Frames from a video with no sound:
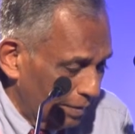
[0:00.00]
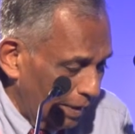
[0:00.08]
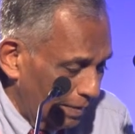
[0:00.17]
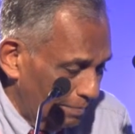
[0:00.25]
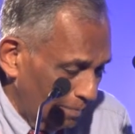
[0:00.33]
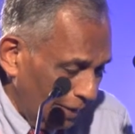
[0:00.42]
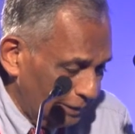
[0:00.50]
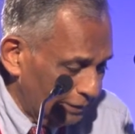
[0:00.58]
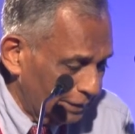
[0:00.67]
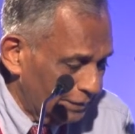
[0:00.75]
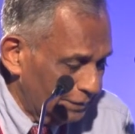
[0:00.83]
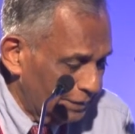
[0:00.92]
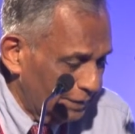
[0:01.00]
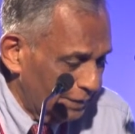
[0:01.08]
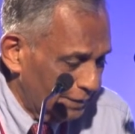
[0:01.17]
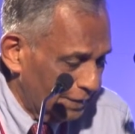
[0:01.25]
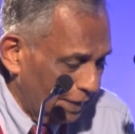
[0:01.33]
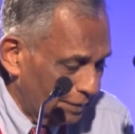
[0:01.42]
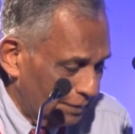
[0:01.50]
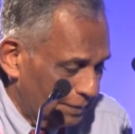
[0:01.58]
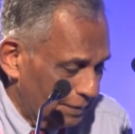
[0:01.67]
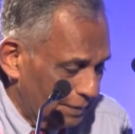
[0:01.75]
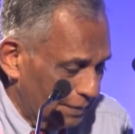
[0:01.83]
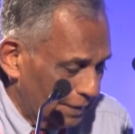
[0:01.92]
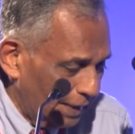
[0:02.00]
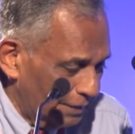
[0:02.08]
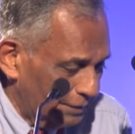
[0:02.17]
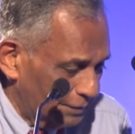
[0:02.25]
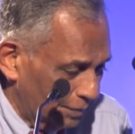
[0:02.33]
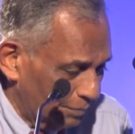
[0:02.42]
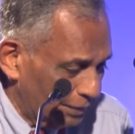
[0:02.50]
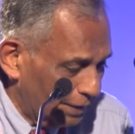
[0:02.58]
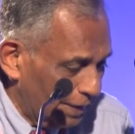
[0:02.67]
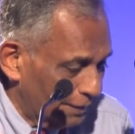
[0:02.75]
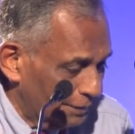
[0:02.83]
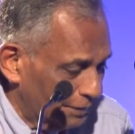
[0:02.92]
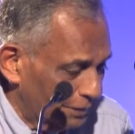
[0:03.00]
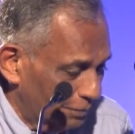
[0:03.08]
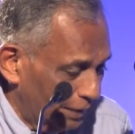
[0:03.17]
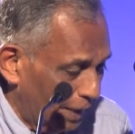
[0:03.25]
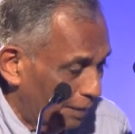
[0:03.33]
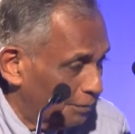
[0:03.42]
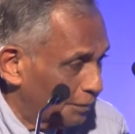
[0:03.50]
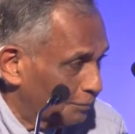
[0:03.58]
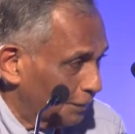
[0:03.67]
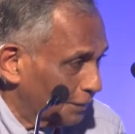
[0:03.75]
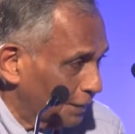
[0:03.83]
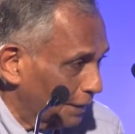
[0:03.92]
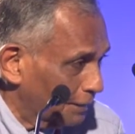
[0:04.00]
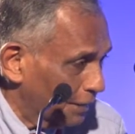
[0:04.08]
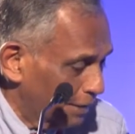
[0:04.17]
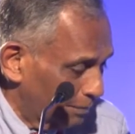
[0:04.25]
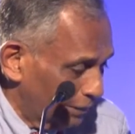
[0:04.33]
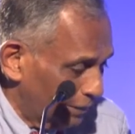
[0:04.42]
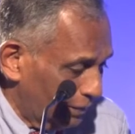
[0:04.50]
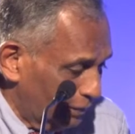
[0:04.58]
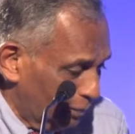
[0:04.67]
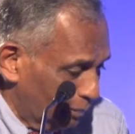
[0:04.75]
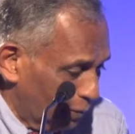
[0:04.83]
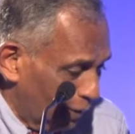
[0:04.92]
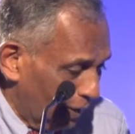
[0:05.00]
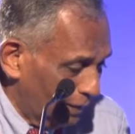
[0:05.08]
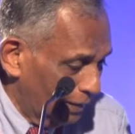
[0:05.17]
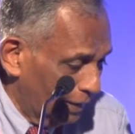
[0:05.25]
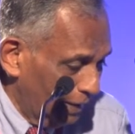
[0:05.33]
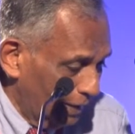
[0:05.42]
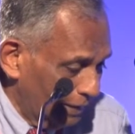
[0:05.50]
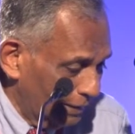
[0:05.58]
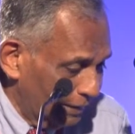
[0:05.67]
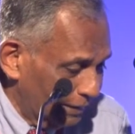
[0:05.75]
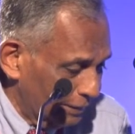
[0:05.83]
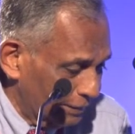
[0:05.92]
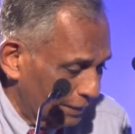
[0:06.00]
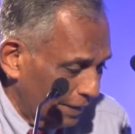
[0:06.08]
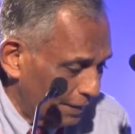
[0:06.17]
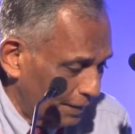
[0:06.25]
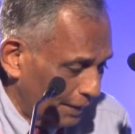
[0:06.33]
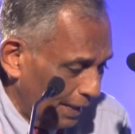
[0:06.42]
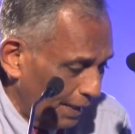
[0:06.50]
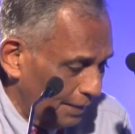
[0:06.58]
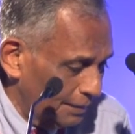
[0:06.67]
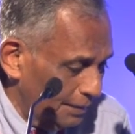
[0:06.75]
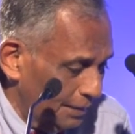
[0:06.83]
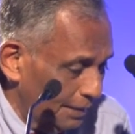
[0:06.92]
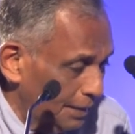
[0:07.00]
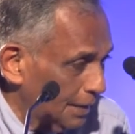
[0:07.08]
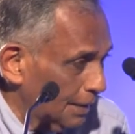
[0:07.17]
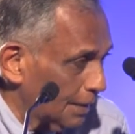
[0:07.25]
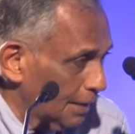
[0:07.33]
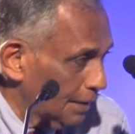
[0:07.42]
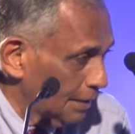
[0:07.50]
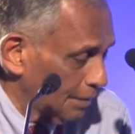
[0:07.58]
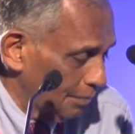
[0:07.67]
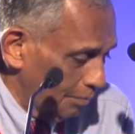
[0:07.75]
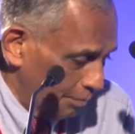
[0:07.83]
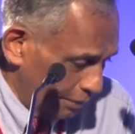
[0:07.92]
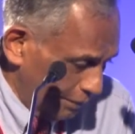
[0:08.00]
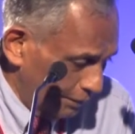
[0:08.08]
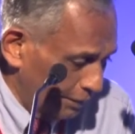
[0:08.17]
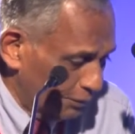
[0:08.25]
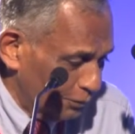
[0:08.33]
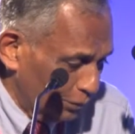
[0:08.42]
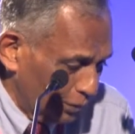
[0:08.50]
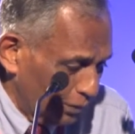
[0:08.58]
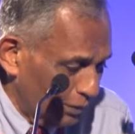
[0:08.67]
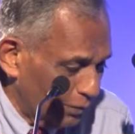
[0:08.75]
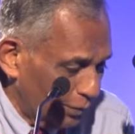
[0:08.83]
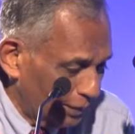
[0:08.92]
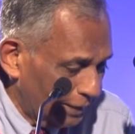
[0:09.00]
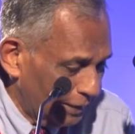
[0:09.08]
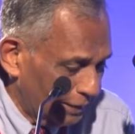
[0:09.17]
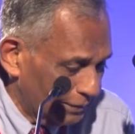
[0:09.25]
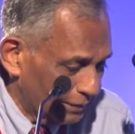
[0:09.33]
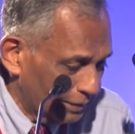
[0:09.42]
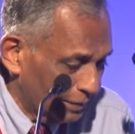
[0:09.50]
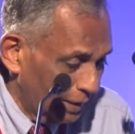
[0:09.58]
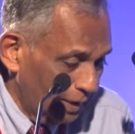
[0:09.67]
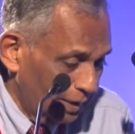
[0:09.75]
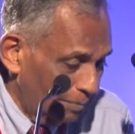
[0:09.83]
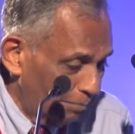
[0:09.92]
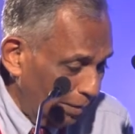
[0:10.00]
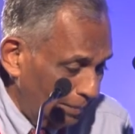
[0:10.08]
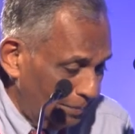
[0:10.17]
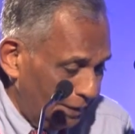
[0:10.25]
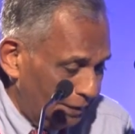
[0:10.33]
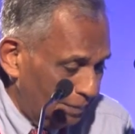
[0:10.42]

my suggestion is that like in some other countries, we have infrastructure commission to provide data sharing and the so-called coordination. Maybe the